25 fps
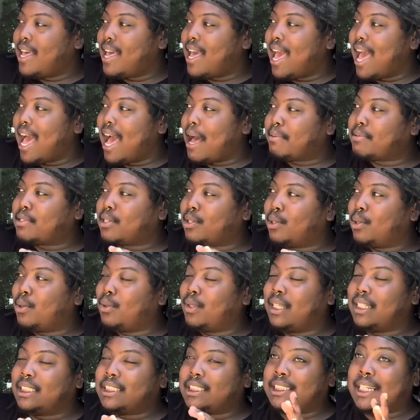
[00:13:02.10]

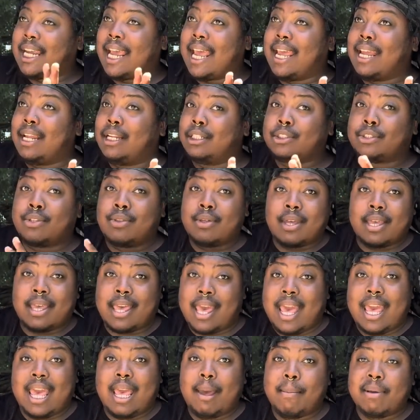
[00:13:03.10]
absolutely change the
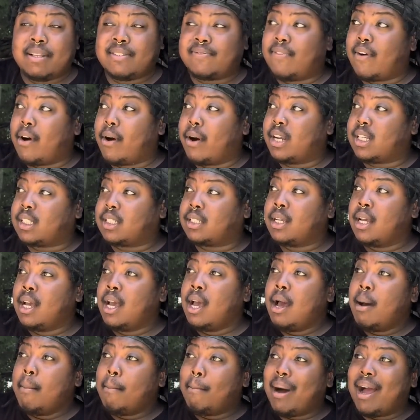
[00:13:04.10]
game as far as
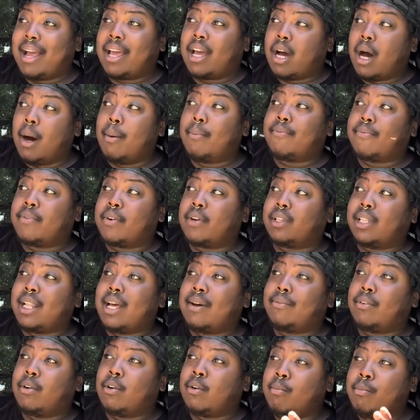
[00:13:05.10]
my comfort
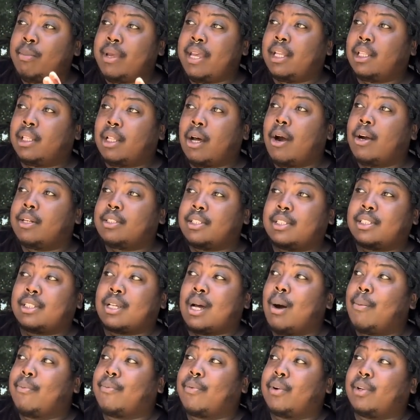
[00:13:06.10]
level, me and Lars's
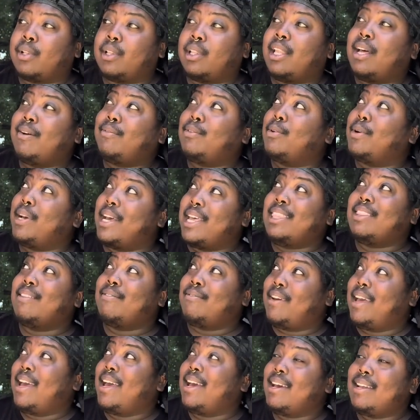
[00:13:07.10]
comfort level in the
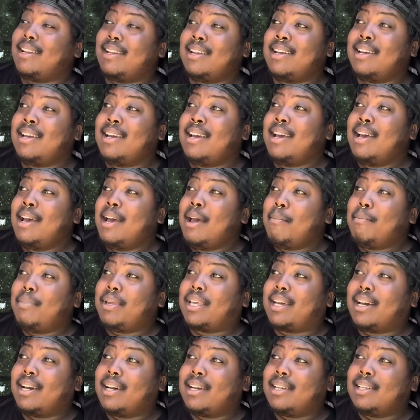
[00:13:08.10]
van.
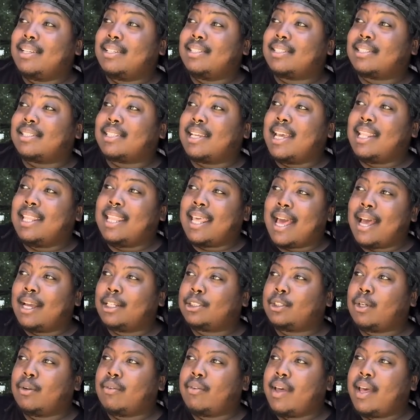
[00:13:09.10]
Because in the
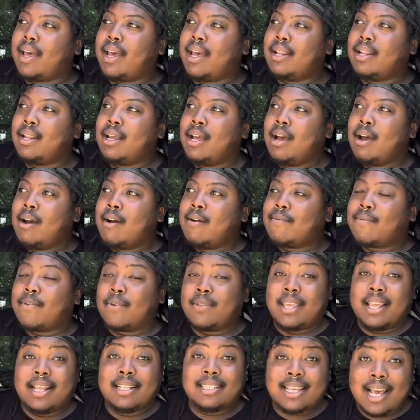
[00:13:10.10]
Astro van, for
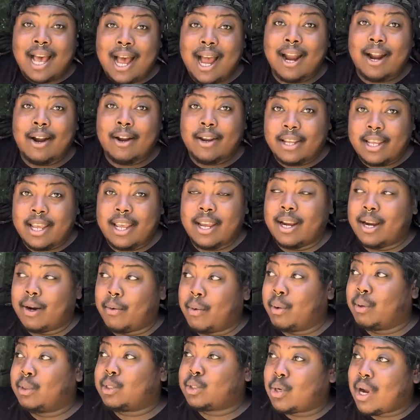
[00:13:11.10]
the entire year, we
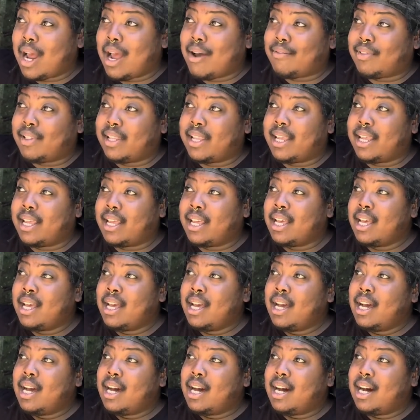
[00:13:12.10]
were traveling
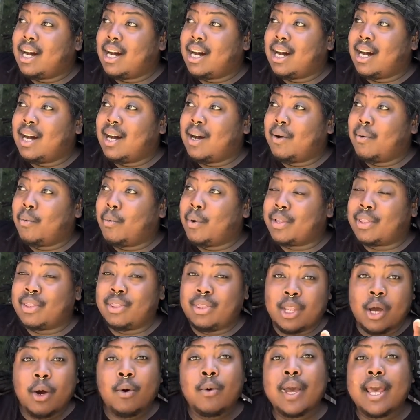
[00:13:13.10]
with
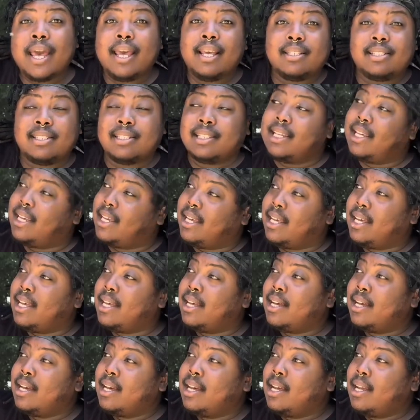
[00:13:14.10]
no AC,
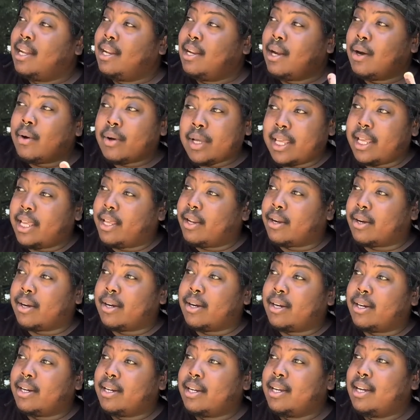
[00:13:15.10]
no
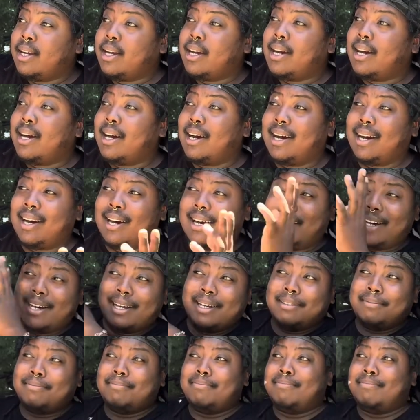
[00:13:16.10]
heater, no